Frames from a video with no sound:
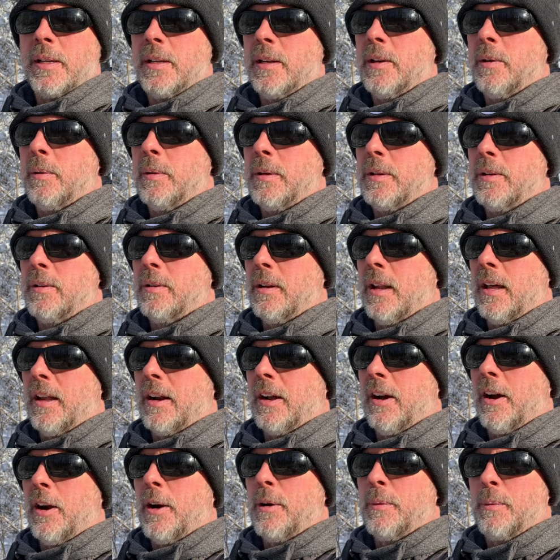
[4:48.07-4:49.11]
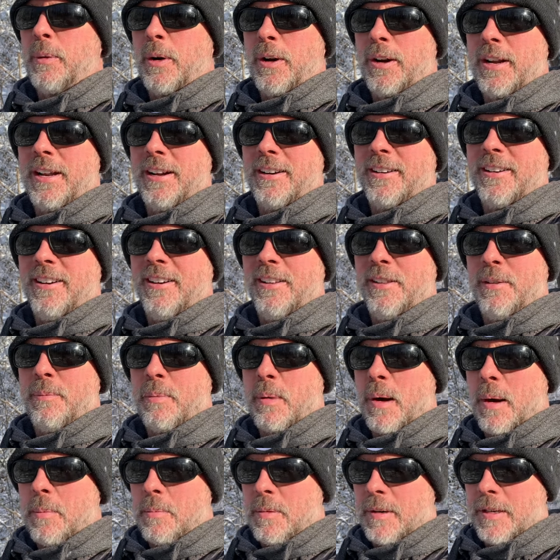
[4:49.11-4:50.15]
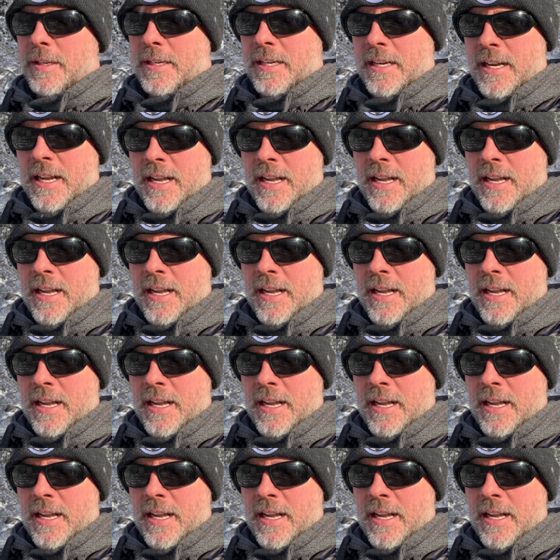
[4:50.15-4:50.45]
You know, we do a lot of hard work here on the property.